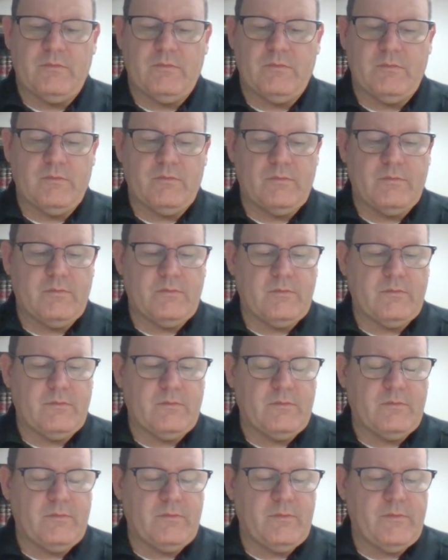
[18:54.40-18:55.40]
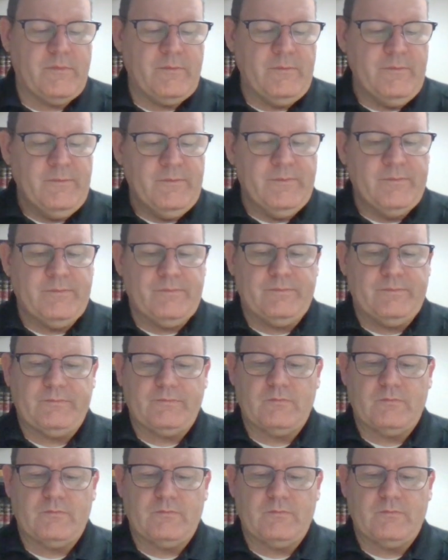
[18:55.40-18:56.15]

Nothing is said.